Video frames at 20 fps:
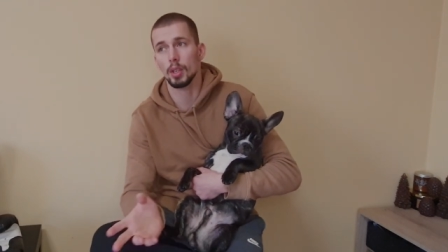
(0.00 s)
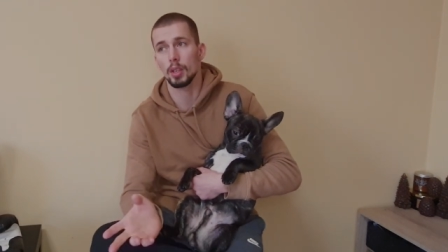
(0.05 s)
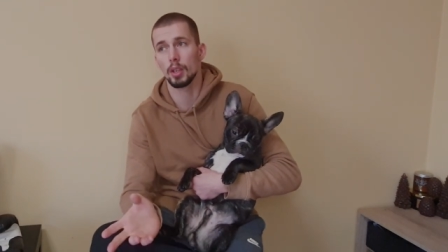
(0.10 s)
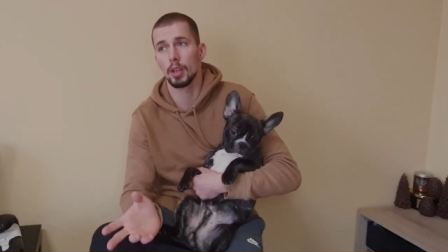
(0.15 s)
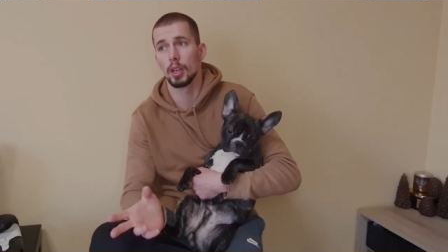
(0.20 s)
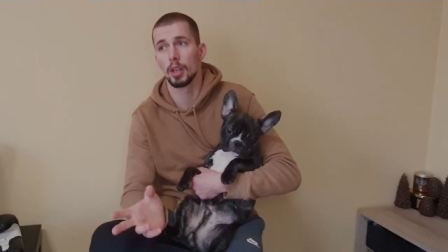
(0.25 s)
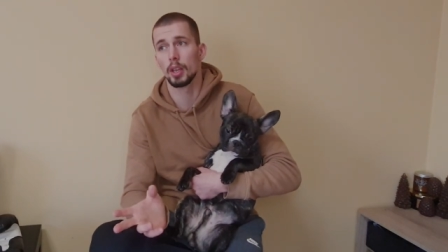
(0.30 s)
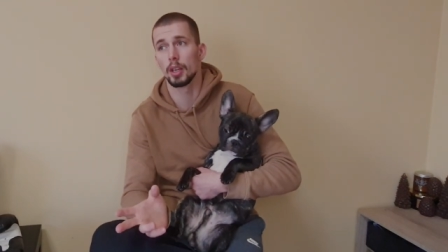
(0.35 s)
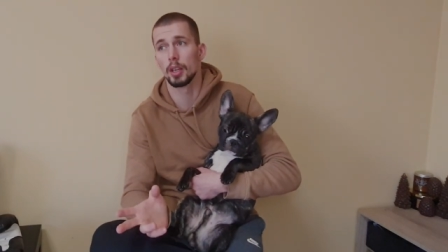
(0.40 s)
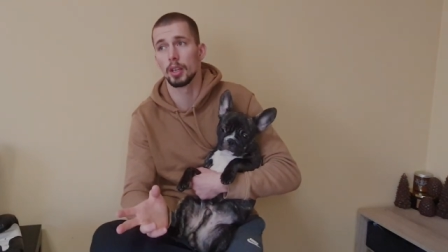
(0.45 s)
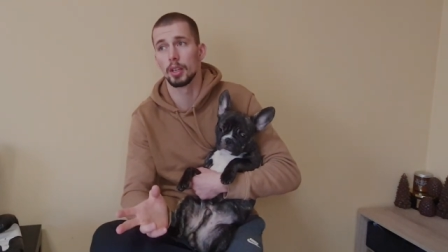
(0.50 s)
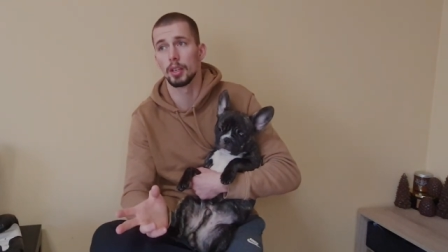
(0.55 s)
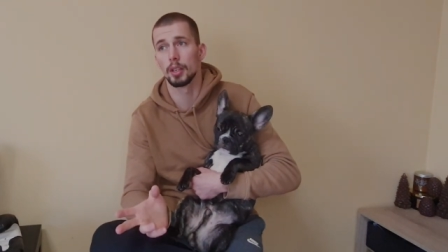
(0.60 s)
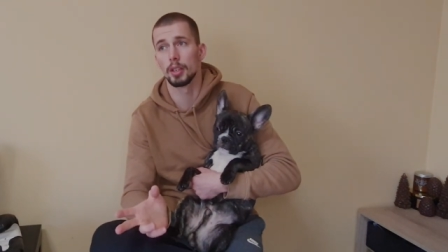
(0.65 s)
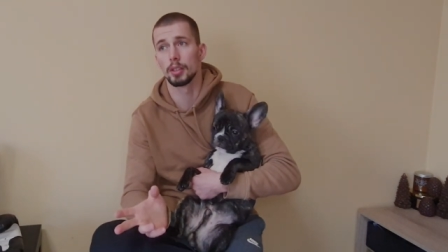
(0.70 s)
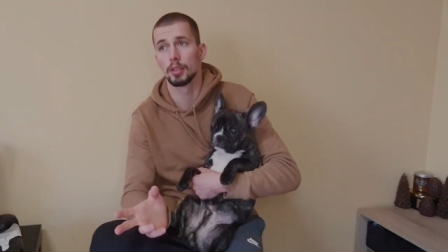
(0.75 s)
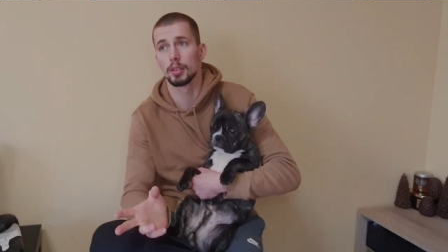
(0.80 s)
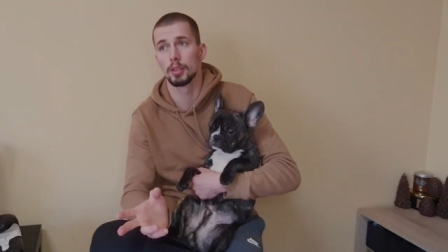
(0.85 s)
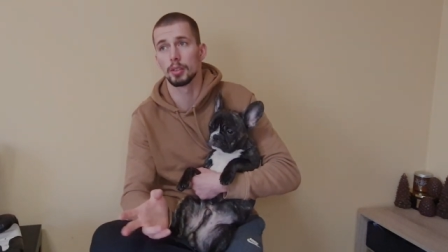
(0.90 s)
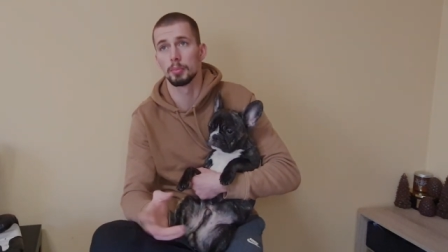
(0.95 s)

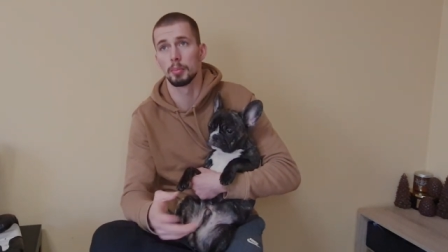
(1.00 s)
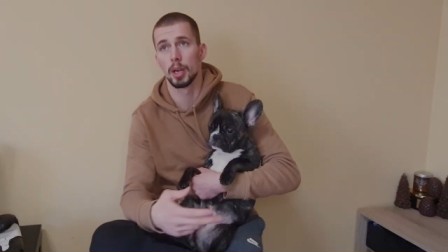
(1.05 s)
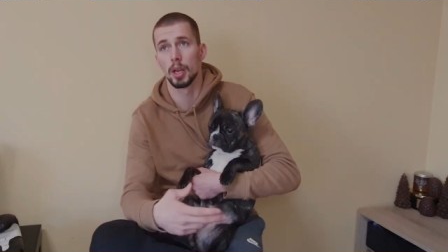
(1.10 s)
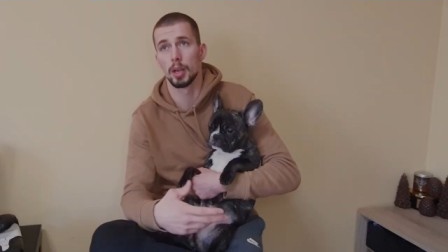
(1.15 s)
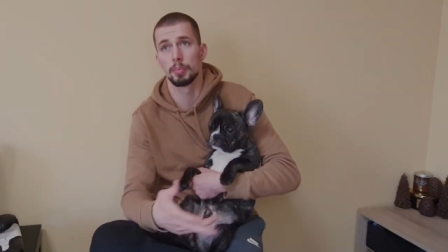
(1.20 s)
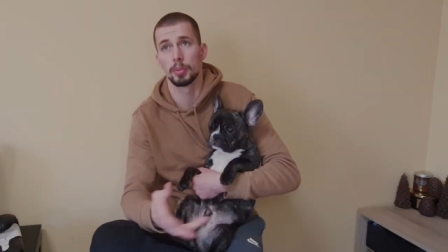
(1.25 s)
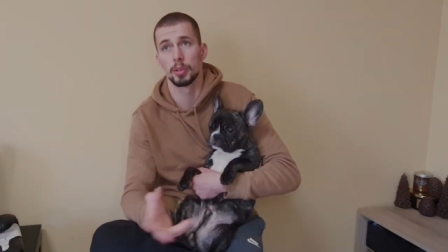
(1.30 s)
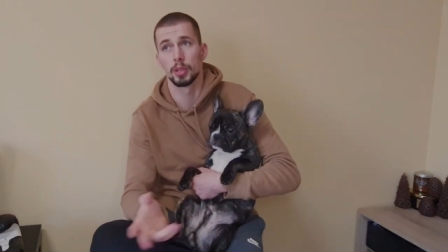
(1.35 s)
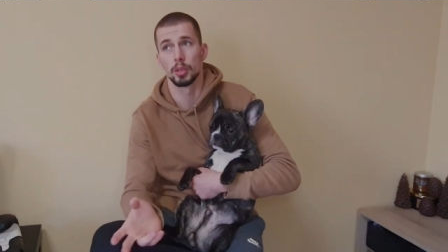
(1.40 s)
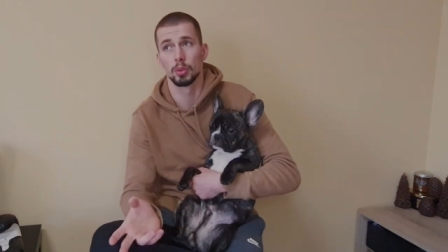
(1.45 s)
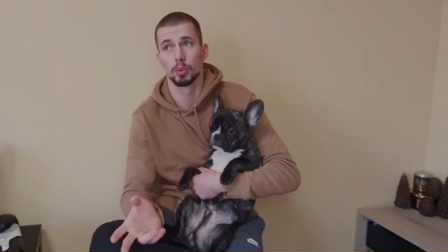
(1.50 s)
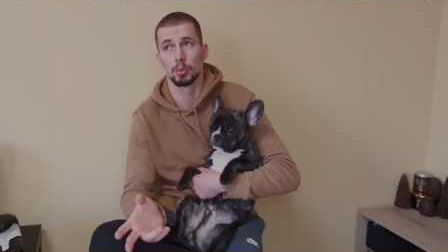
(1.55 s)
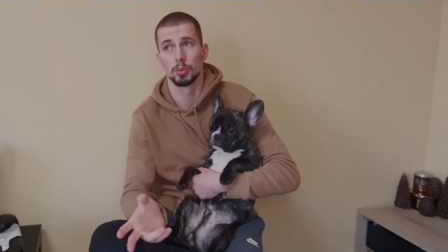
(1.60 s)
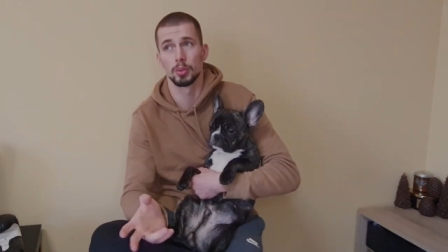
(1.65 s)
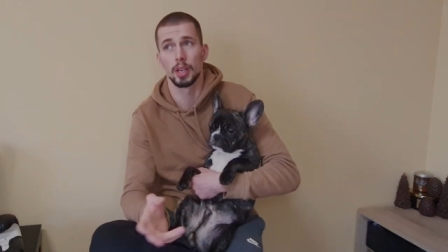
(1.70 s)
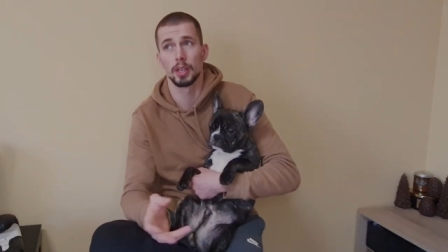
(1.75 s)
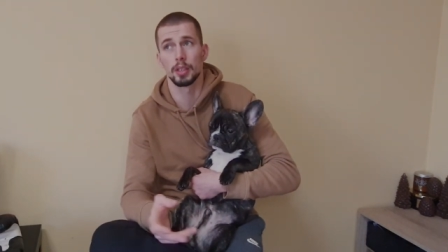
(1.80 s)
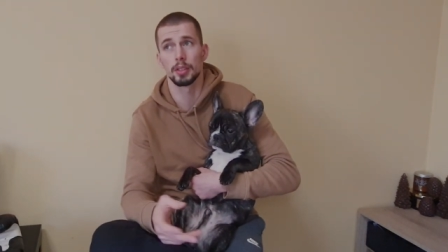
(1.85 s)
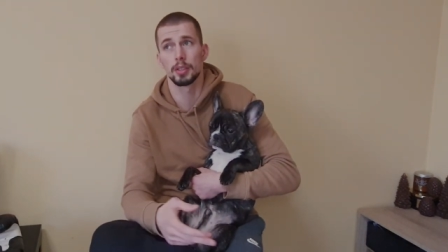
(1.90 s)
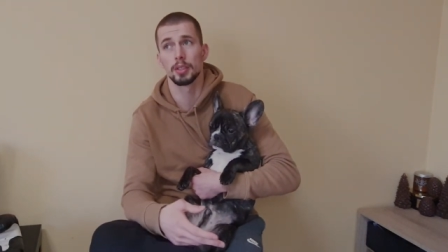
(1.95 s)
And my opinion on
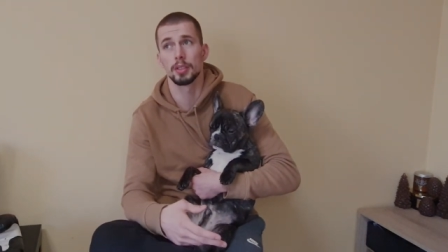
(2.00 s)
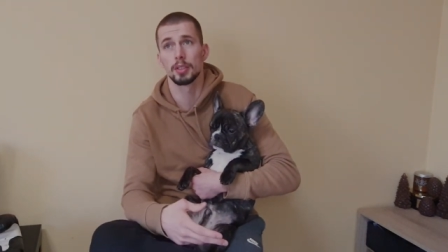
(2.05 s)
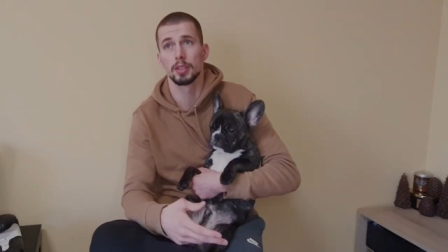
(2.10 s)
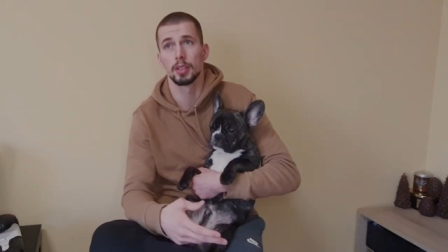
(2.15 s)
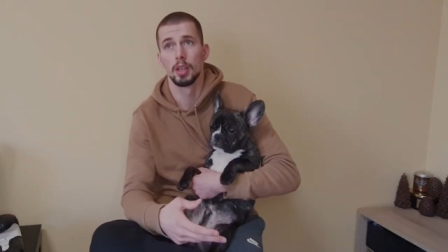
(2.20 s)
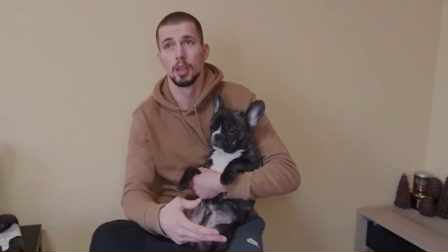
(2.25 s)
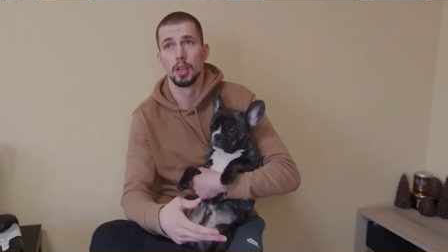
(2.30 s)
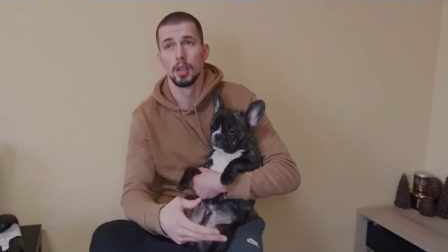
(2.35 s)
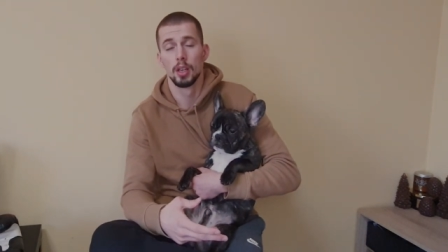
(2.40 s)
that is